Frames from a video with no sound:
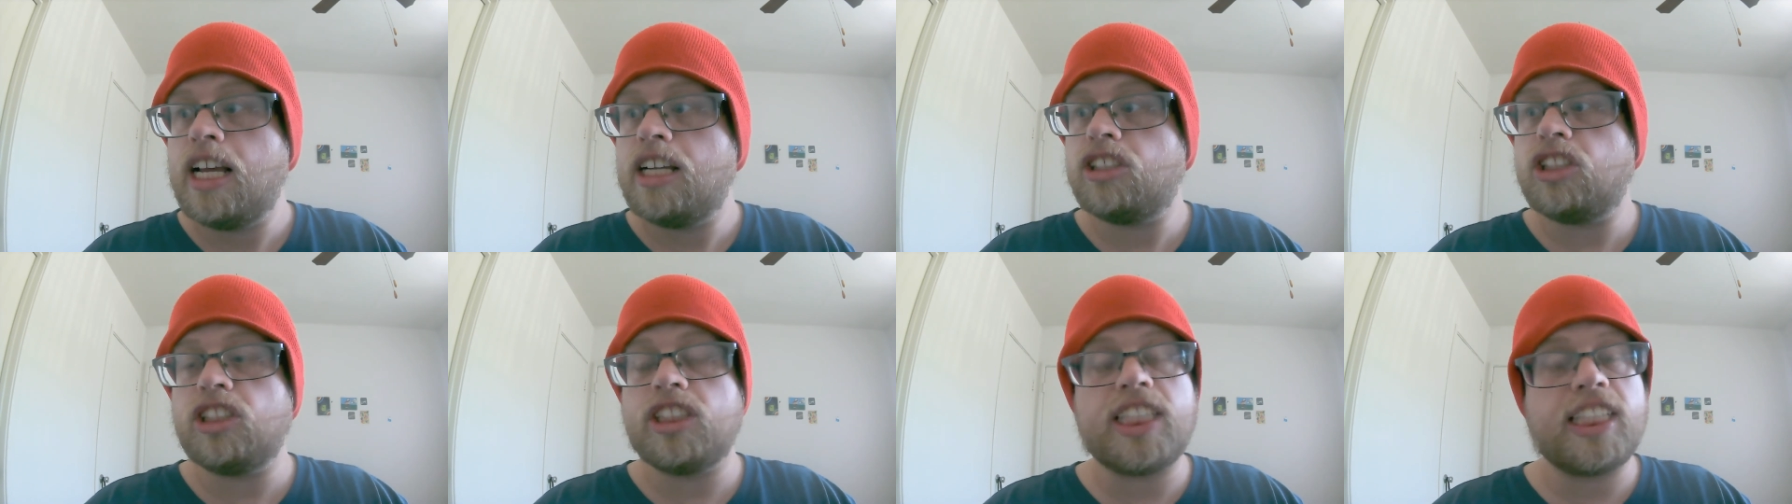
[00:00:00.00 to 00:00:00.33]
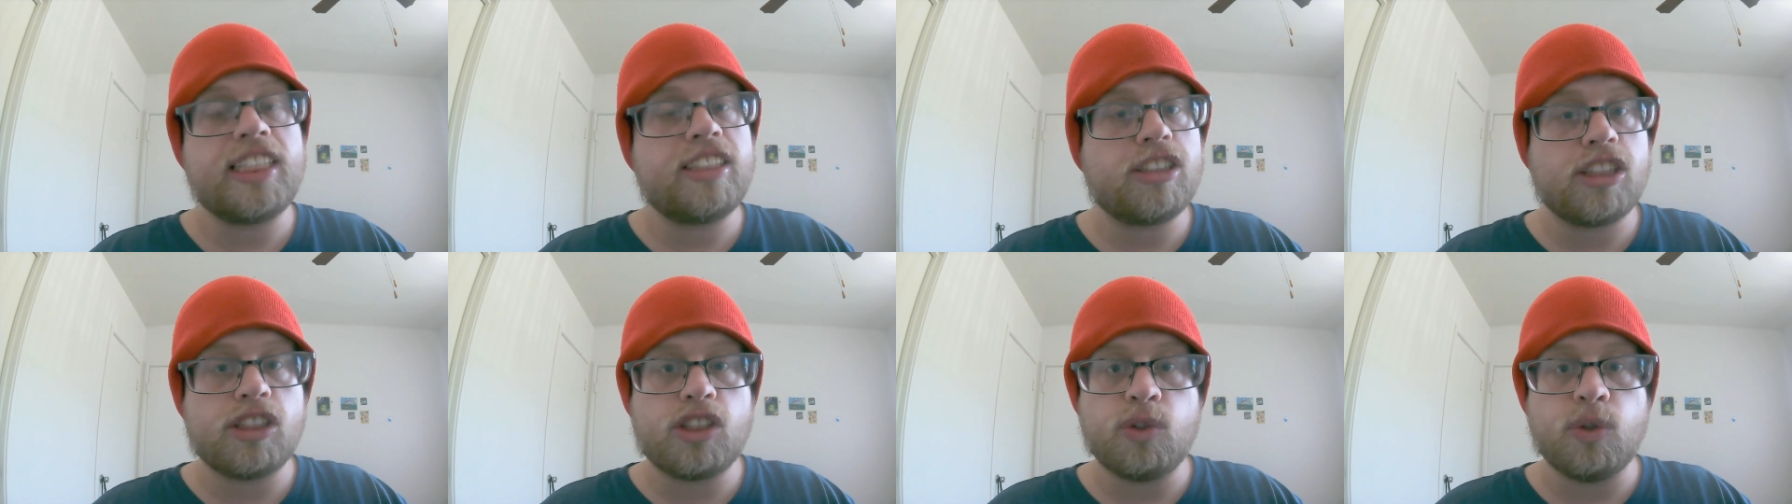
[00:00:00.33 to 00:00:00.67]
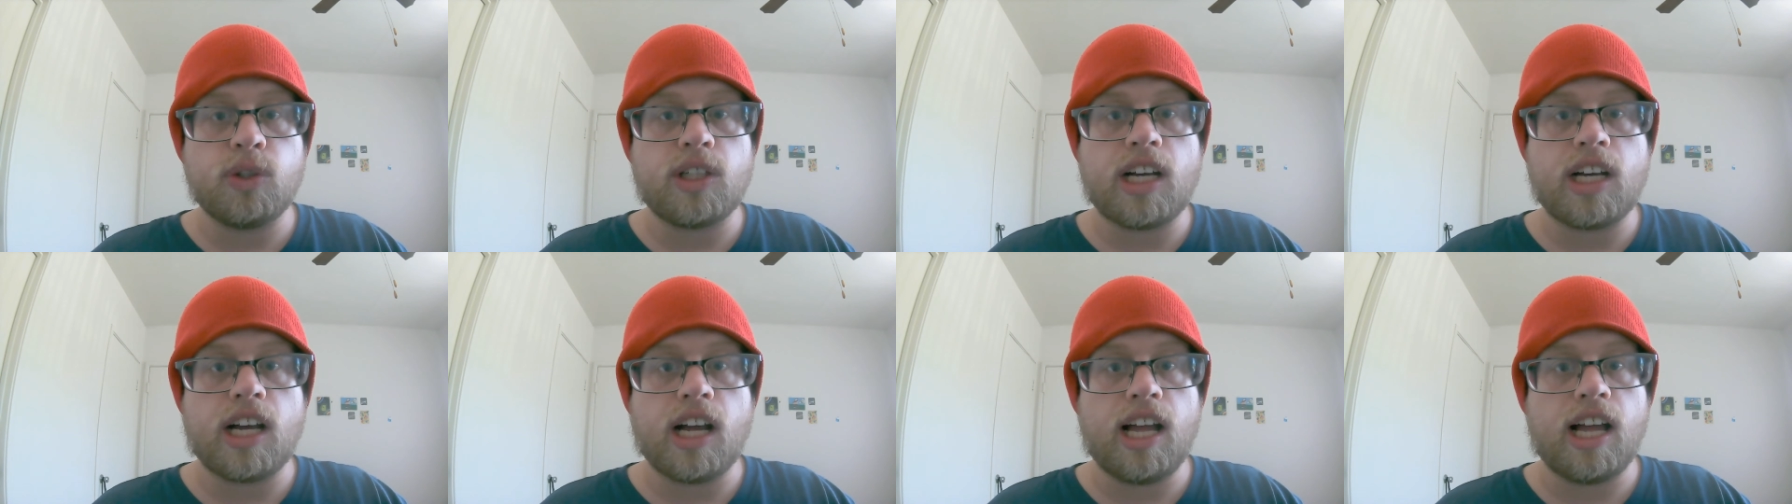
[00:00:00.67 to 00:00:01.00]
She sends her
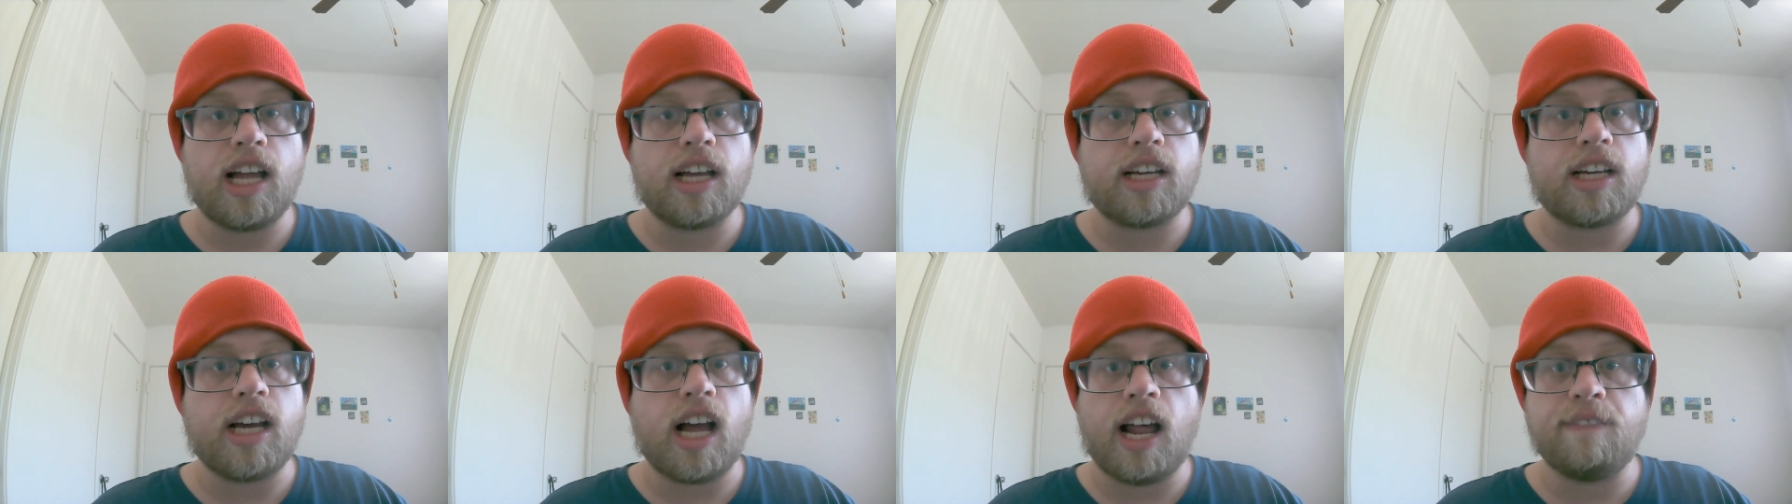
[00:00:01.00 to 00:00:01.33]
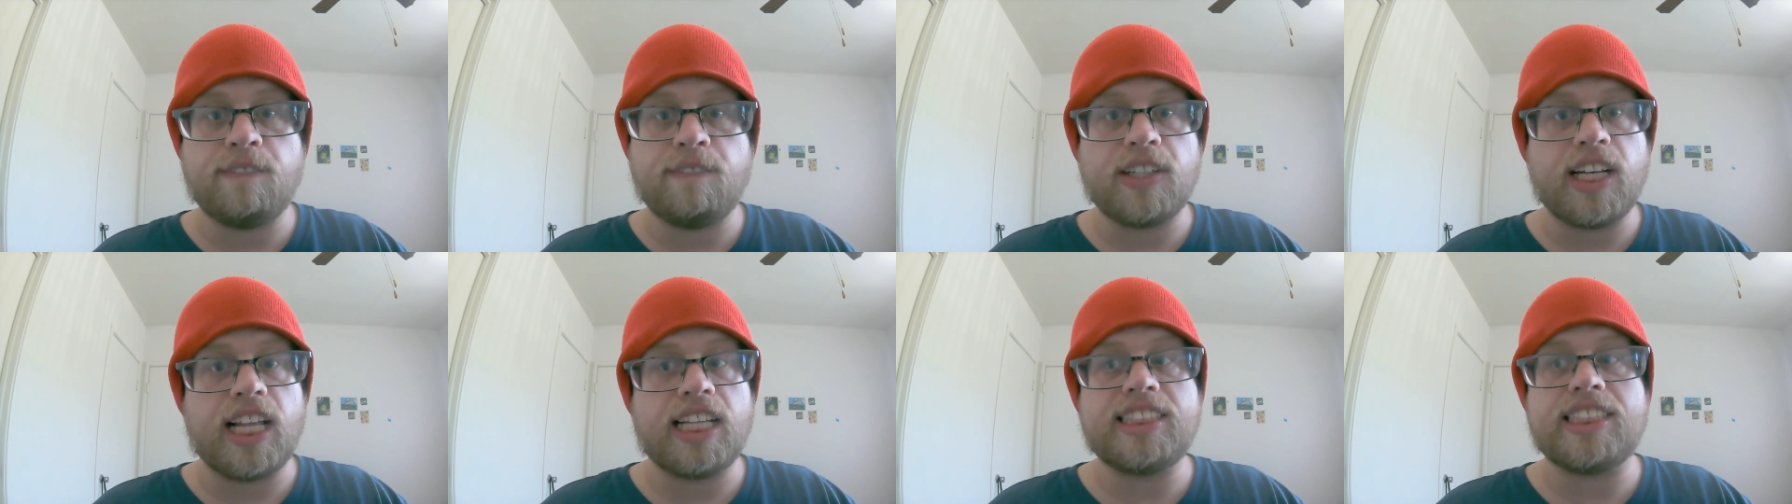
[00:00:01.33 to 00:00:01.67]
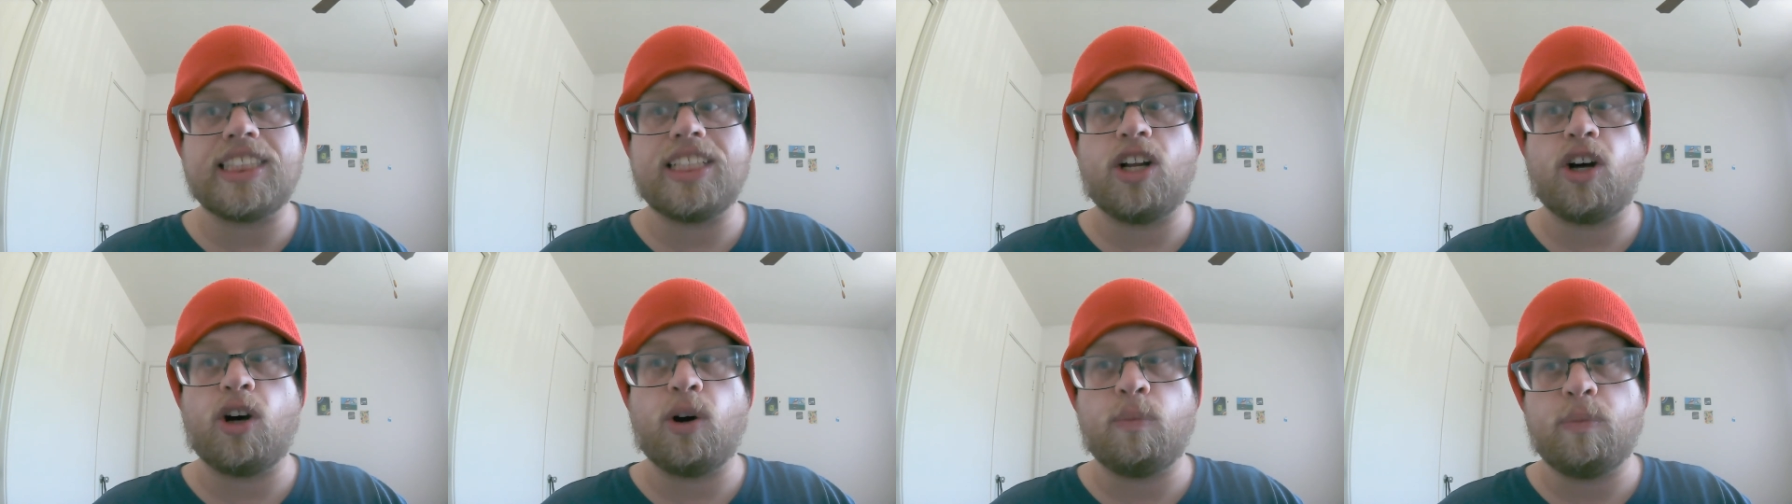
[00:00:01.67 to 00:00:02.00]
to a, a
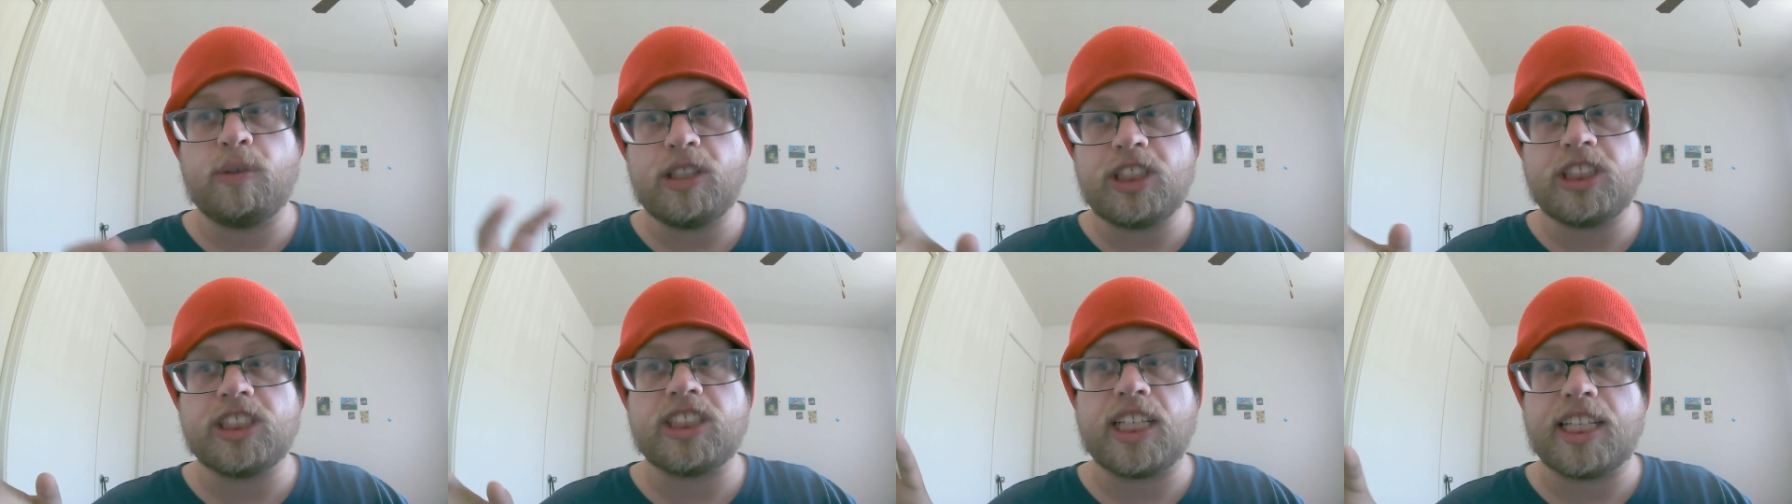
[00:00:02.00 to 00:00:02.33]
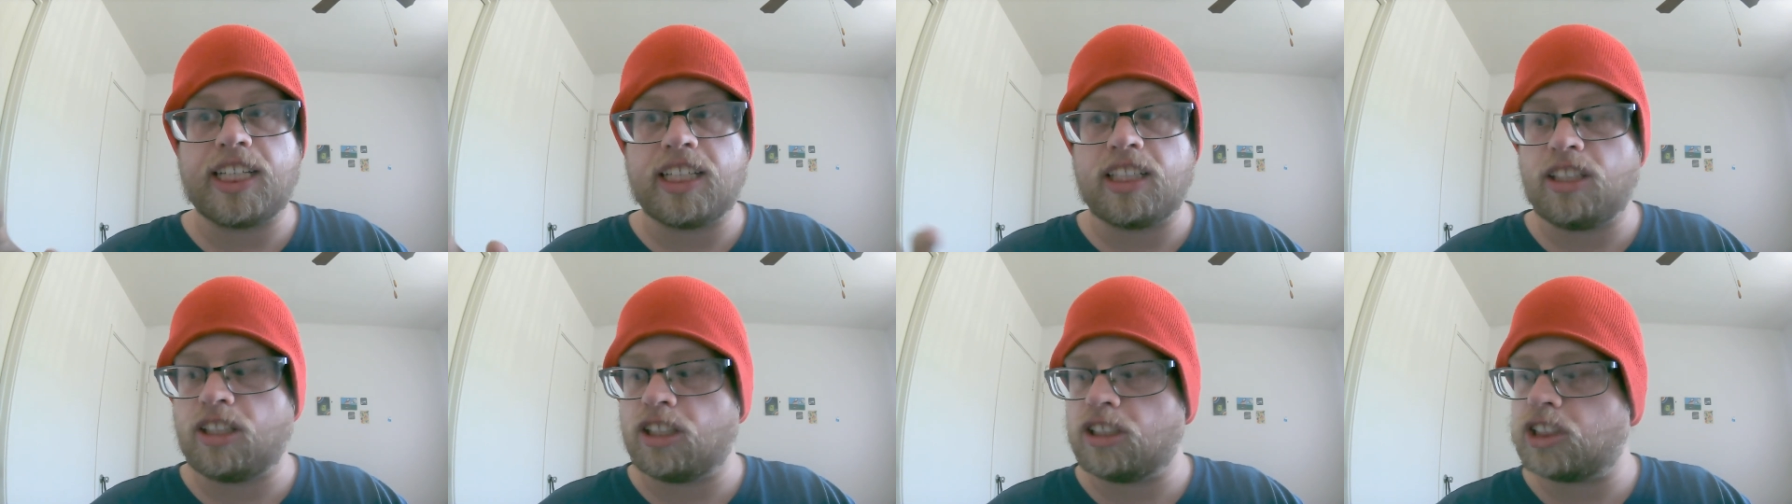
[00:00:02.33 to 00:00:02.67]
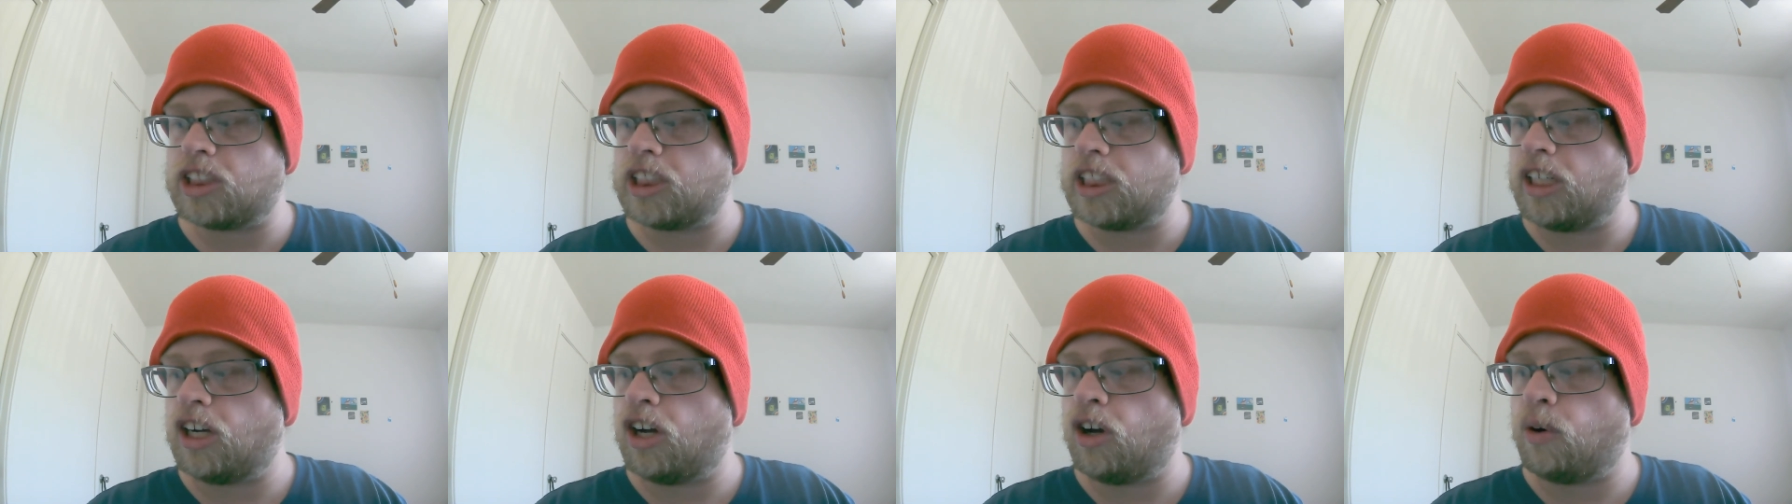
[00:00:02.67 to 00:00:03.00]
convalescent home, which is like a
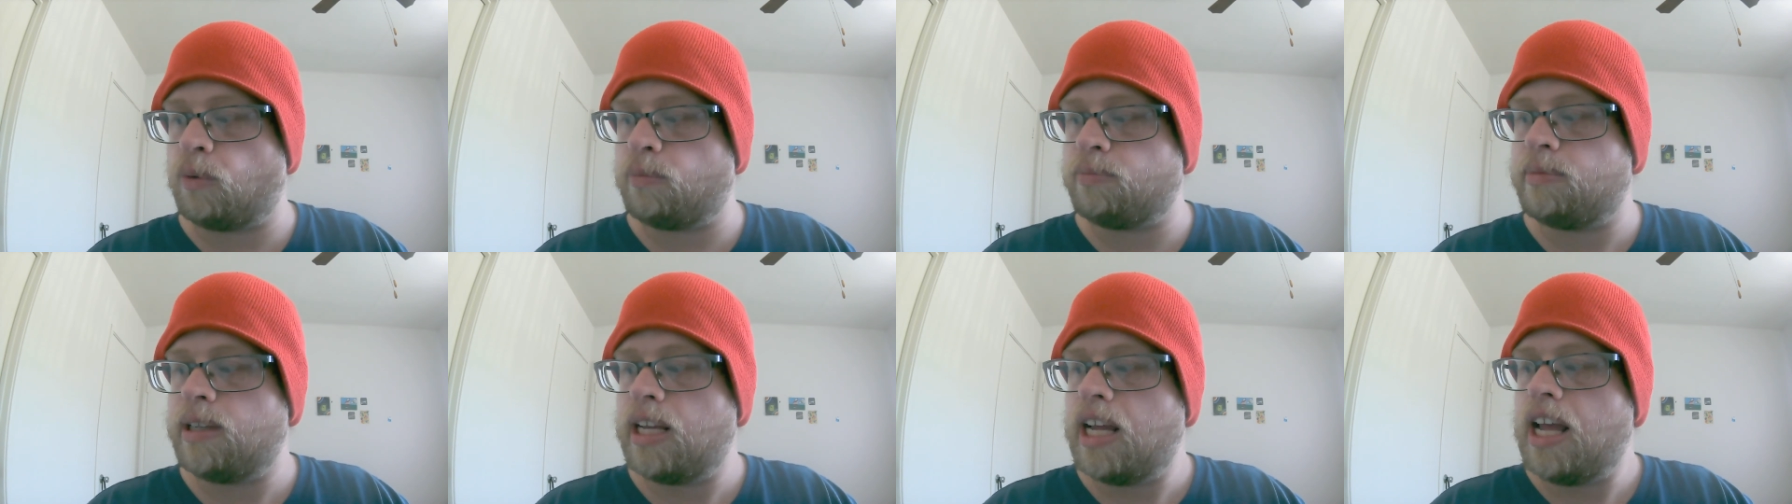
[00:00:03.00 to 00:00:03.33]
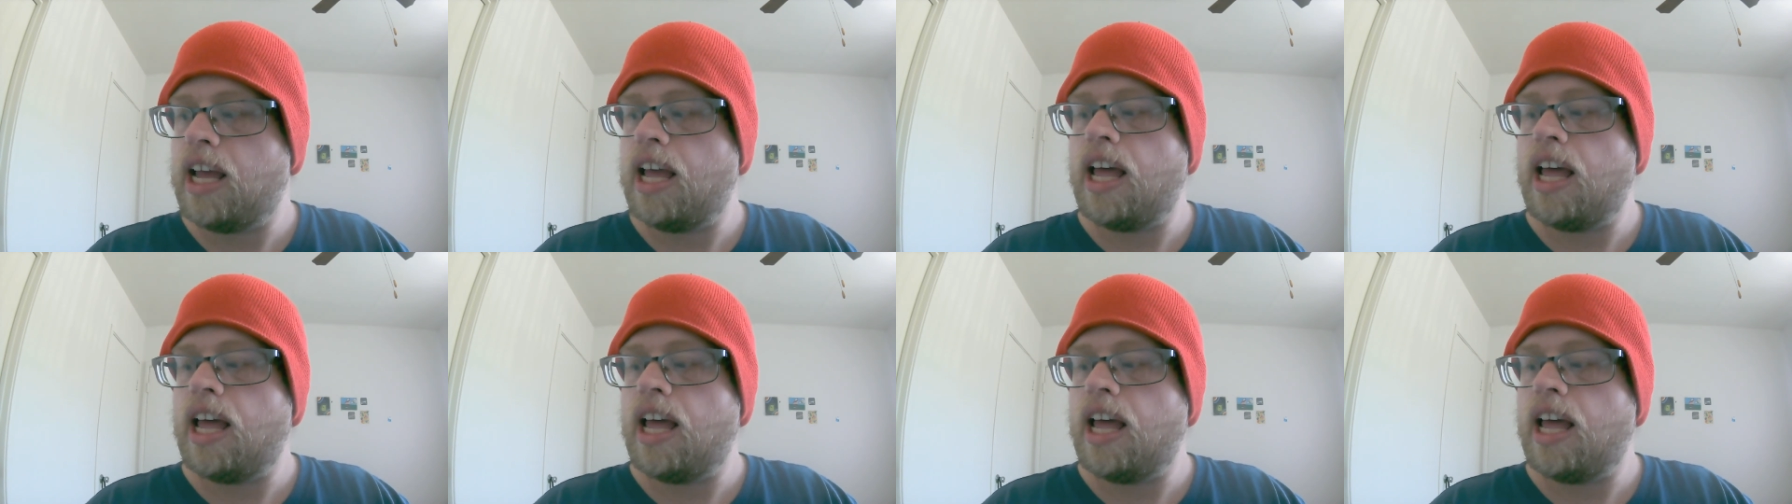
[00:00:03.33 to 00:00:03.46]
nursing home.